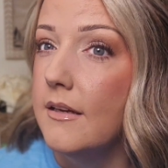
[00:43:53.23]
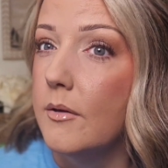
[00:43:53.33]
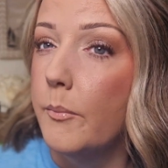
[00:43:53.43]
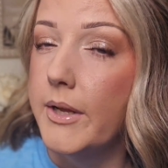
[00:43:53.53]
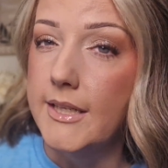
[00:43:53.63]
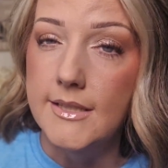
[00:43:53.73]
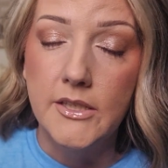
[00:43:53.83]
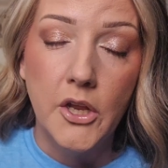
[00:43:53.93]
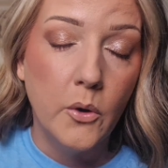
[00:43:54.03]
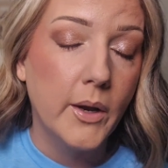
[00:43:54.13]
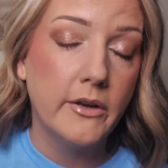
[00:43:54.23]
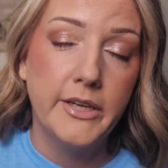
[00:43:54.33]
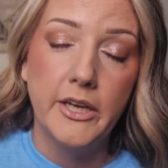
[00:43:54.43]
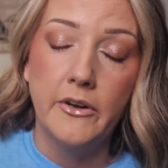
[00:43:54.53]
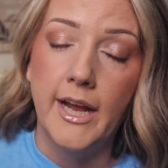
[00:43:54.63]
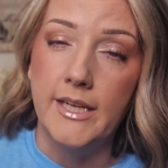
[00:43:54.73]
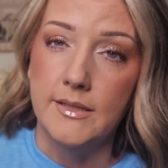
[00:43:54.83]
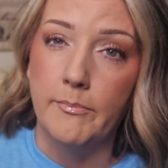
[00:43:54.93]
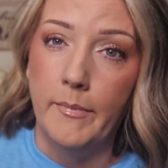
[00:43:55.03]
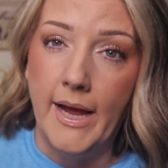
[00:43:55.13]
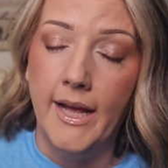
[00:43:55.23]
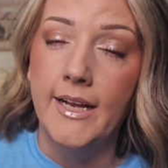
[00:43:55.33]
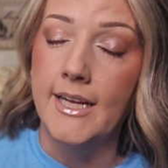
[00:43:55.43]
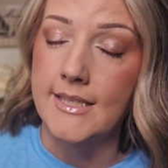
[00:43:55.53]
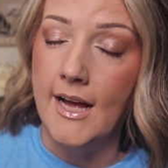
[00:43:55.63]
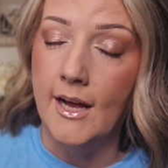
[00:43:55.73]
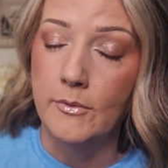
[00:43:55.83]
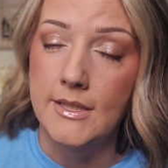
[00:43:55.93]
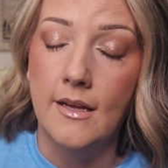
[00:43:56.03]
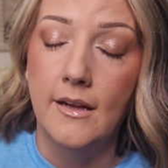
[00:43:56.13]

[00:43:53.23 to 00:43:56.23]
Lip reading: but it's nowhere near as matte as I was